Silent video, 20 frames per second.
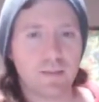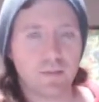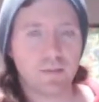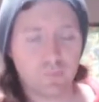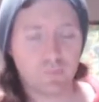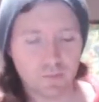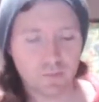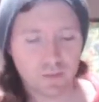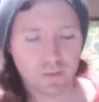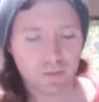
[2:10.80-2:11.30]

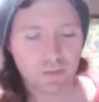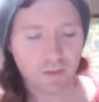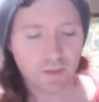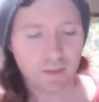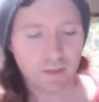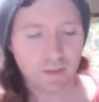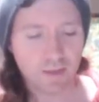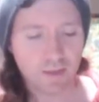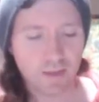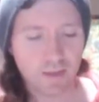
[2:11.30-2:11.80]
we start
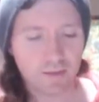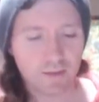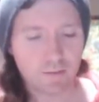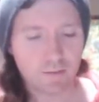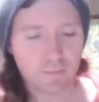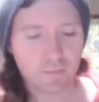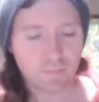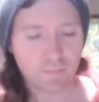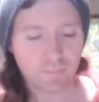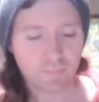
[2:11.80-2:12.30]
out
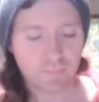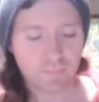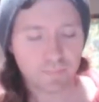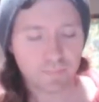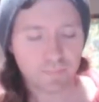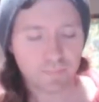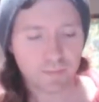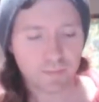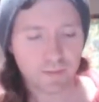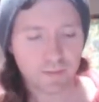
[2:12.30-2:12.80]

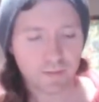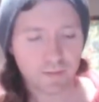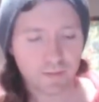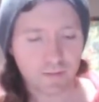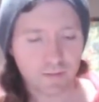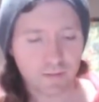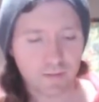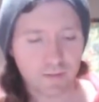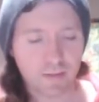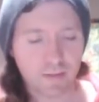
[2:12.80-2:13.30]

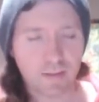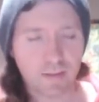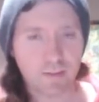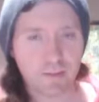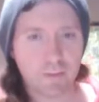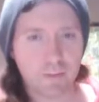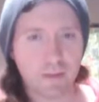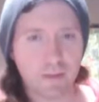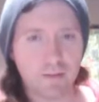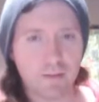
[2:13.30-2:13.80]
thinking
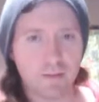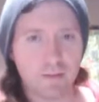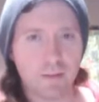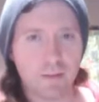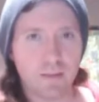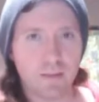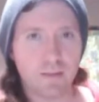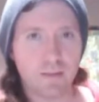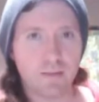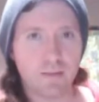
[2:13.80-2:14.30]

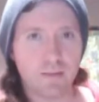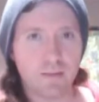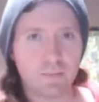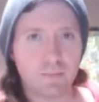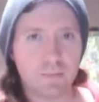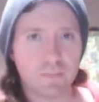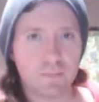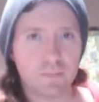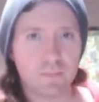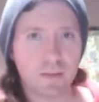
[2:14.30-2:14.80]
about
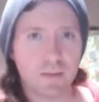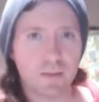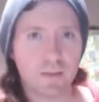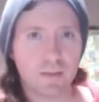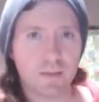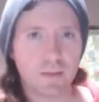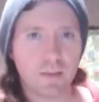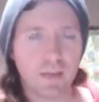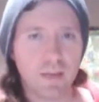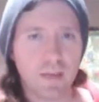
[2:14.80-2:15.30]

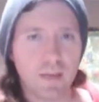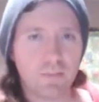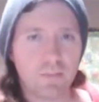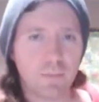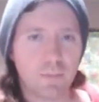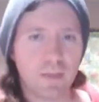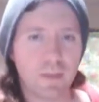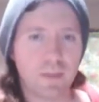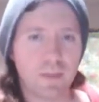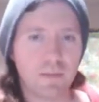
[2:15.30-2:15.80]

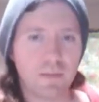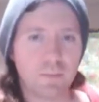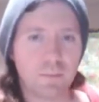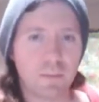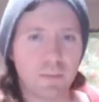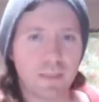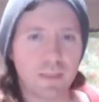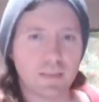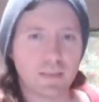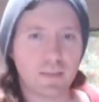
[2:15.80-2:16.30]
cavemen,
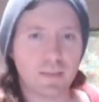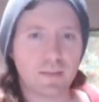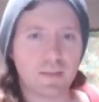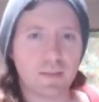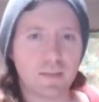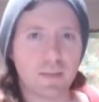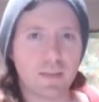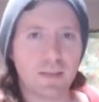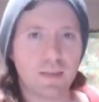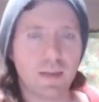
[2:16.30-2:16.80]

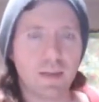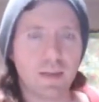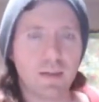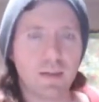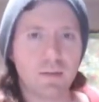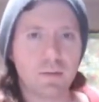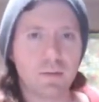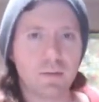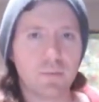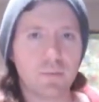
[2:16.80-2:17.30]
basically, and
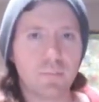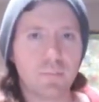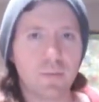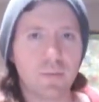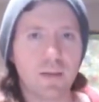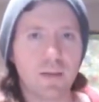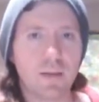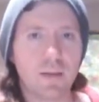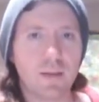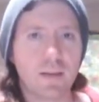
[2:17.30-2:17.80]
how
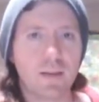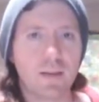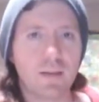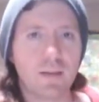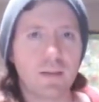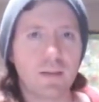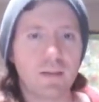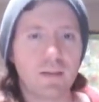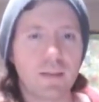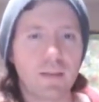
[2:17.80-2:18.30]

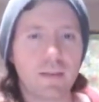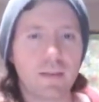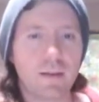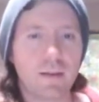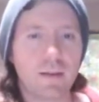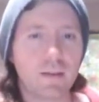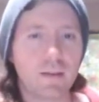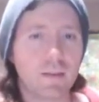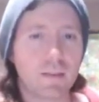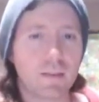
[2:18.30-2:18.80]
the
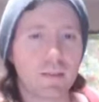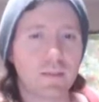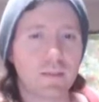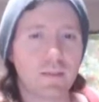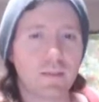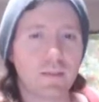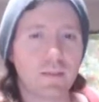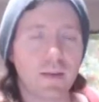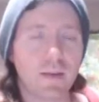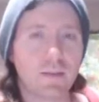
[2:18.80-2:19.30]
knowledge of
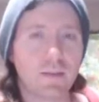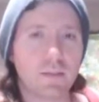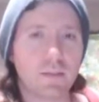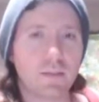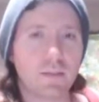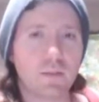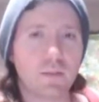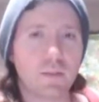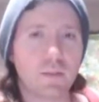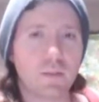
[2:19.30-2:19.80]
how
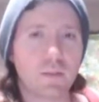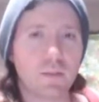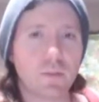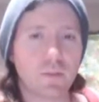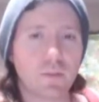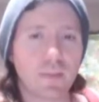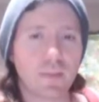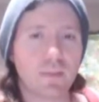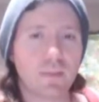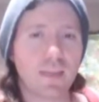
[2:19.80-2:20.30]
to
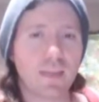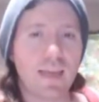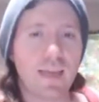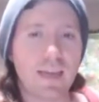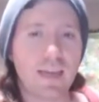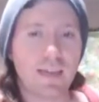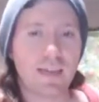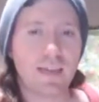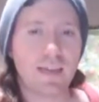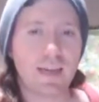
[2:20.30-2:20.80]
construct a
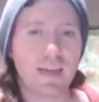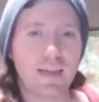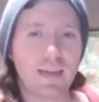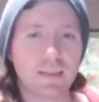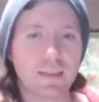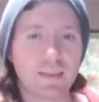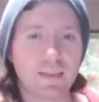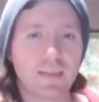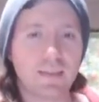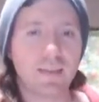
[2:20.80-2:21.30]
hand
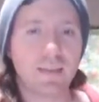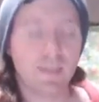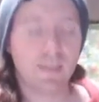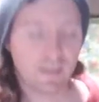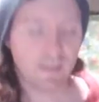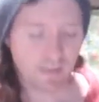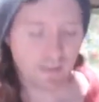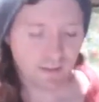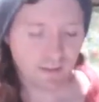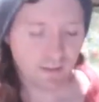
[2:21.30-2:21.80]
axe
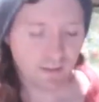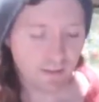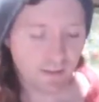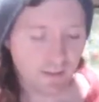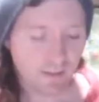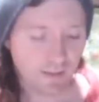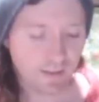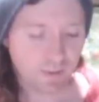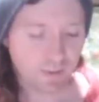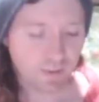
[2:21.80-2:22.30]

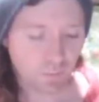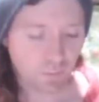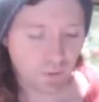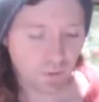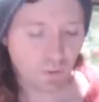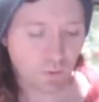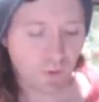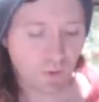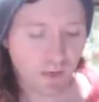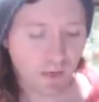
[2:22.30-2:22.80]

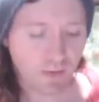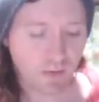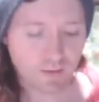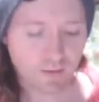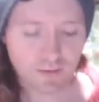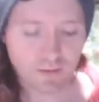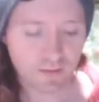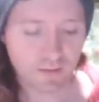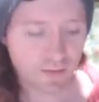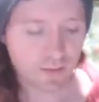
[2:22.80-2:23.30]
requires
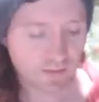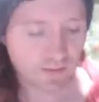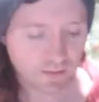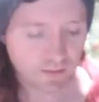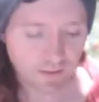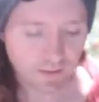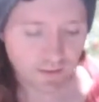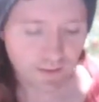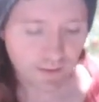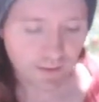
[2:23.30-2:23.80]
things
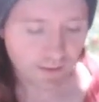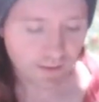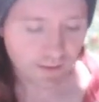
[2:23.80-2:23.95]
like